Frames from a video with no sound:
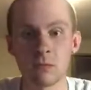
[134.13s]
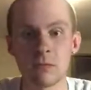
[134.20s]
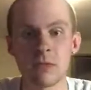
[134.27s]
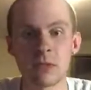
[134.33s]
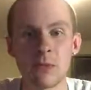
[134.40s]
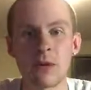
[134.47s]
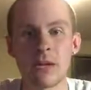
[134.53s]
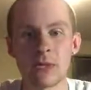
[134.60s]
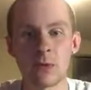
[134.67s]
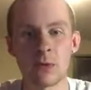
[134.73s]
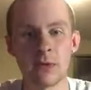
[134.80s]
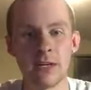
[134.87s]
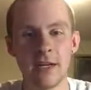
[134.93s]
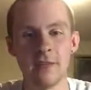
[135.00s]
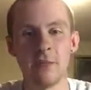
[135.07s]
is a place where
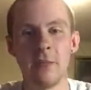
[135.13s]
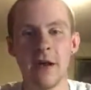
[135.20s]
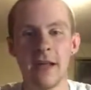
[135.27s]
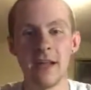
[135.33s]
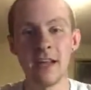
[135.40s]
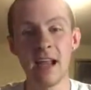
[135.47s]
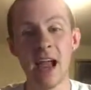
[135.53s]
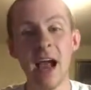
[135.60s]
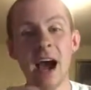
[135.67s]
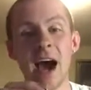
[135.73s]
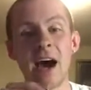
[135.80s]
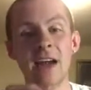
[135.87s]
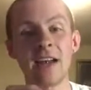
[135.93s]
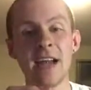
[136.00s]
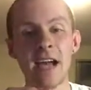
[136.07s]
we live. But
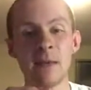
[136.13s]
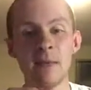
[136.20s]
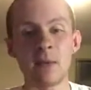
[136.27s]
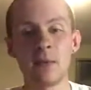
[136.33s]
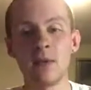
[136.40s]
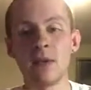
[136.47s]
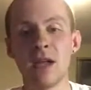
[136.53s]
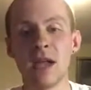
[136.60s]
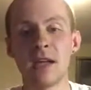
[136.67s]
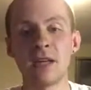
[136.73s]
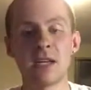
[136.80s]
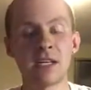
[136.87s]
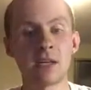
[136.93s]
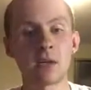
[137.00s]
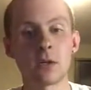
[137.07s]
uninhabitable land
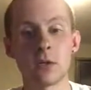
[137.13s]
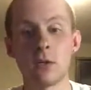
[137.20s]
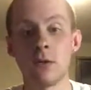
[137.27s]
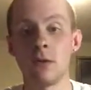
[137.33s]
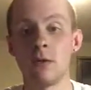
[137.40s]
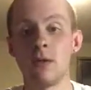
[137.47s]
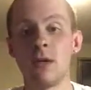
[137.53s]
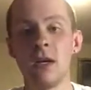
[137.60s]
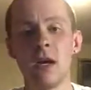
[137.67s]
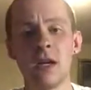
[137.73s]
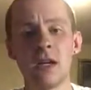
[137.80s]
can include,